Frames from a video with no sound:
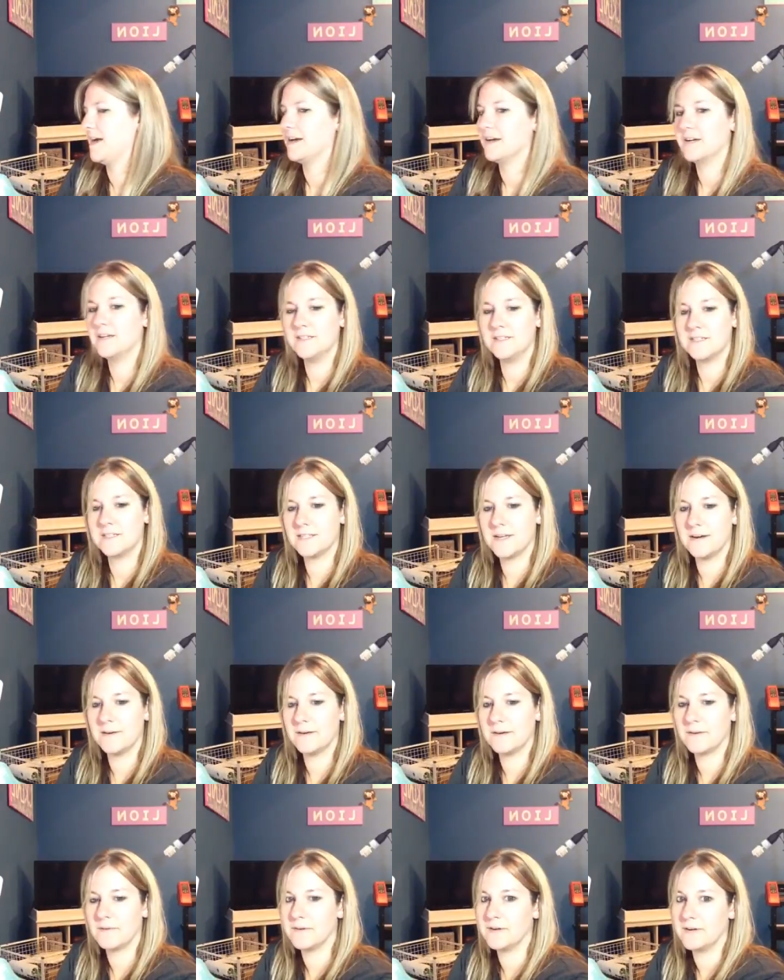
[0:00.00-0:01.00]
Couldn't decide
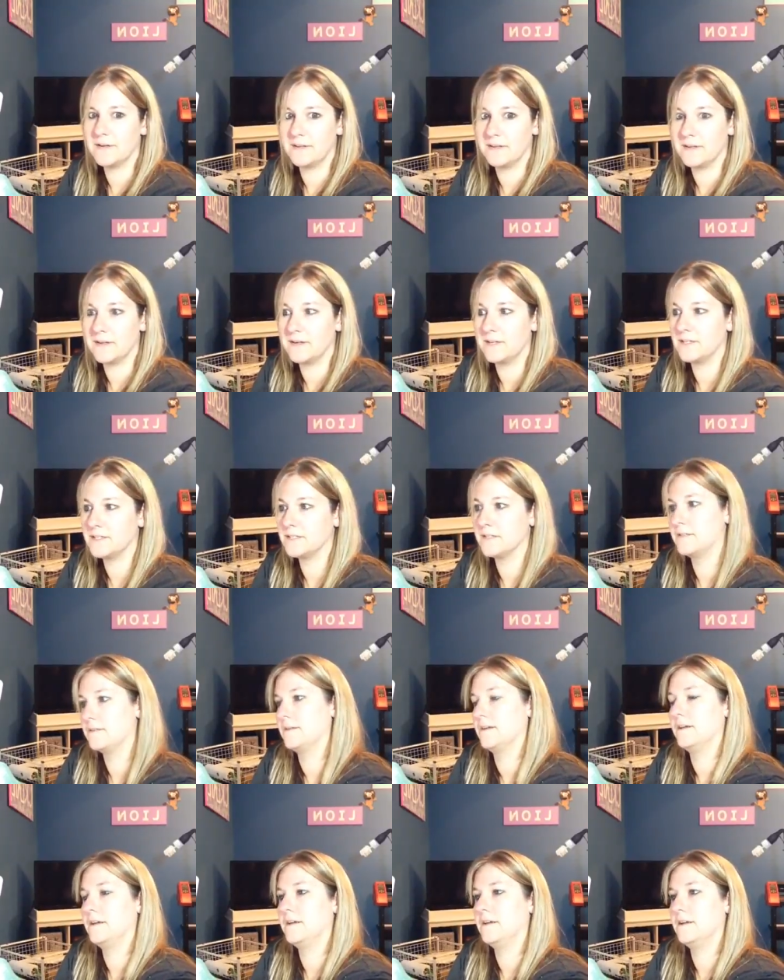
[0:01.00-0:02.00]
what I wanted, and then I just
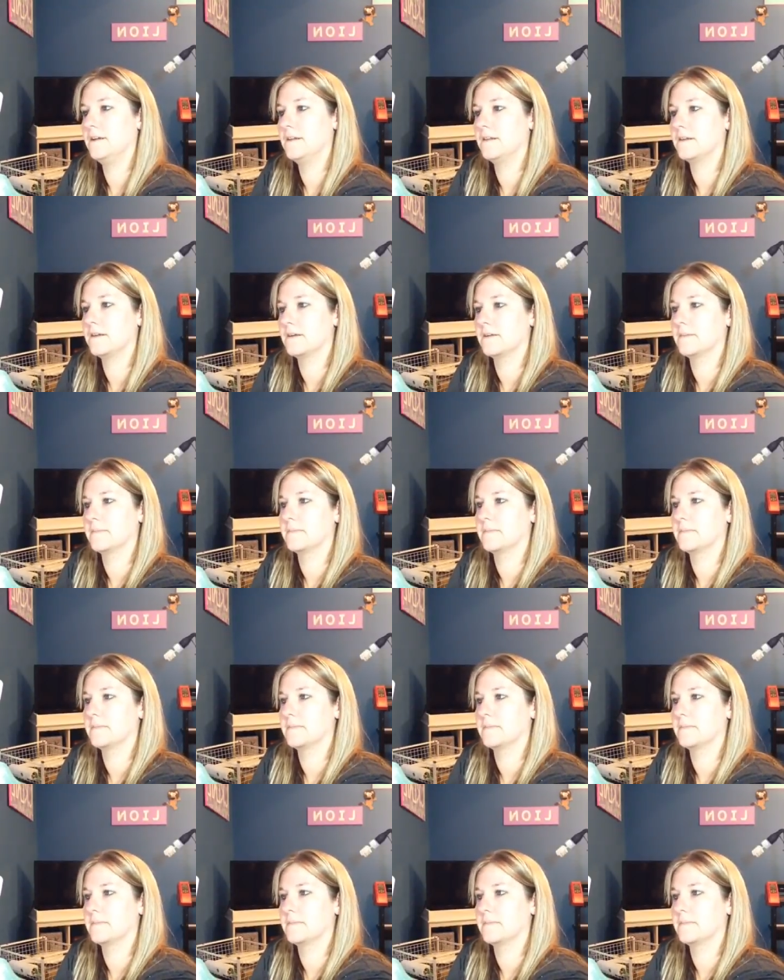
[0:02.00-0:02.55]
didn't eat anything.